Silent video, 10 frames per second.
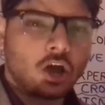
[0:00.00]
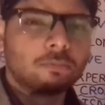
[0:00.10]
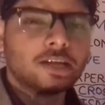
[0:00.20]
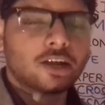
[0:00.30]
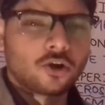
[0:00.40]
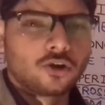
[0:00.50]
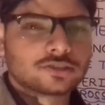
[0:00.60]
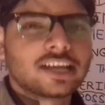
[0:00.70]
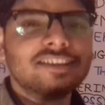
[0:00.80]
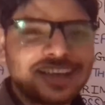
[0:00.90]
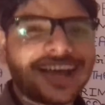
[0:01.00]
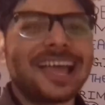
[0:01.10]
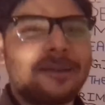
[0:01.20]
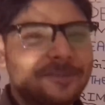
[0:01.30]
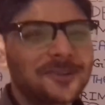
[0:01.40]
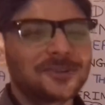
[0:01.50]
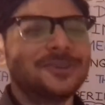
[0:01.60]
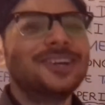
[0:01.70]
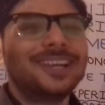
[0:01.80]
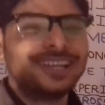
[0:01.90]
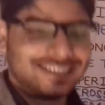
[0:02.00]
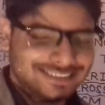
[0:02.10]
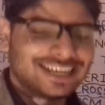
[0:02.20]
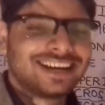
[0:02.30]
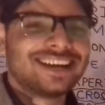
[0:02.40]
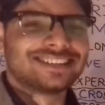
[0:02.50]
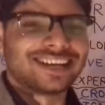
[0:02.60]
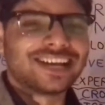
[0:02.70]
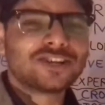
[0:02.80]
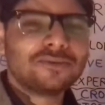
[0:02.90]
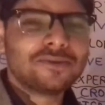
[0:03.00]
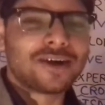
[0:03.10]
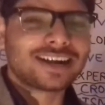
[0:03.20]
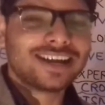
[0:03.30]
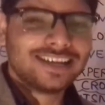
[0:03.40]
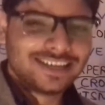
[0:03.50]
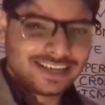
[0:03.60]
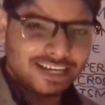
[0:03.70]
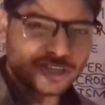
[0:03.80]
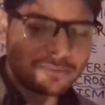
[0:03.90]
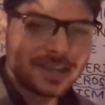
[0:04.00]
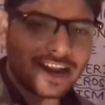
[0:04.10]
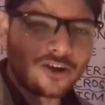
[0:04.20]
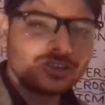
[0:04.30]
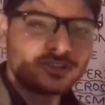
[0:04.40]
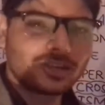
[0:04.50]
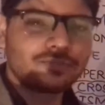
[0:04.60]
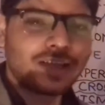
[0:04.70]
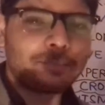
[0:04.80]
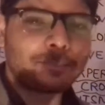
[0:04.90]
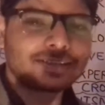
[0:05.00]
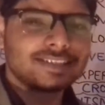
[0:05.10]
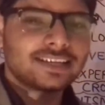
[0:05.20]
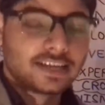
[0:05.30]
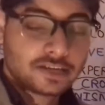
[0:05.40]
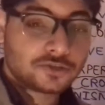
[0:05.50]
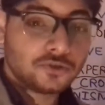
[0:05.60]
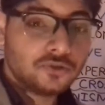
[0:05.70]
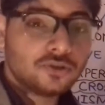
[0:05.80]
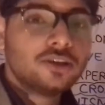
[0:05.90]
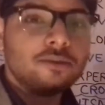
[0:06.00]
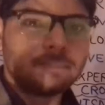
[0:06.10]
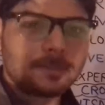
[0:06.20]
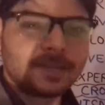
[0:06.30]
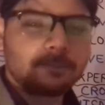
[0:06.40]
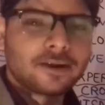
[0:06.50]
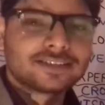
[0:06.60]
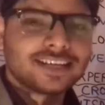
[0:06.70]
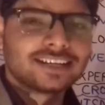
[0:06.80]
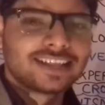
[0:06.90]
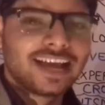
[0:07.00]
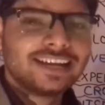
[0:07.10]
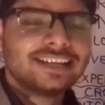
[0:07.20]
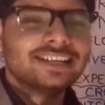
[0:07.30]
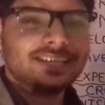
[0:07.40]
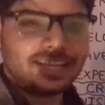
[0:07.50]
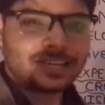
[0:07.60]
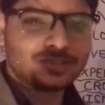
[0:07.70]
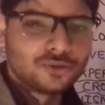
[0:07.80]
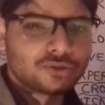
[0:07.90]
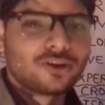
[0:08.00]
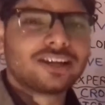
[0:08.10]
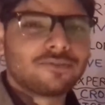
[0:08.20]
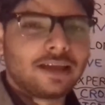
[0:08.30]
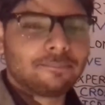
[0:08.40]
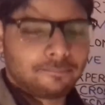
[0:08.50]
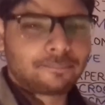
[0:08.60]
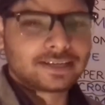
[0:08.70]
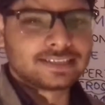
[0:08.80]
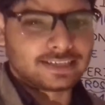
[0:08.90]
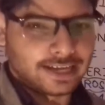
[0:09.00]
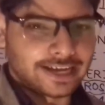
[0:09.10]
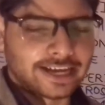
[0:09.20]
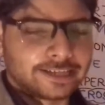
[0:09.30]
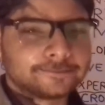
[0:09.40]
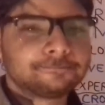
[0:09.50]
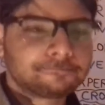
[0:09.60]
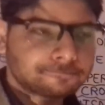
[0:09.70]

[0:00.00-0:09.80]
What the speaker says: of the cross in the F2 generation, it will be what? It will be around 25% is to 50%, then is to 25% again.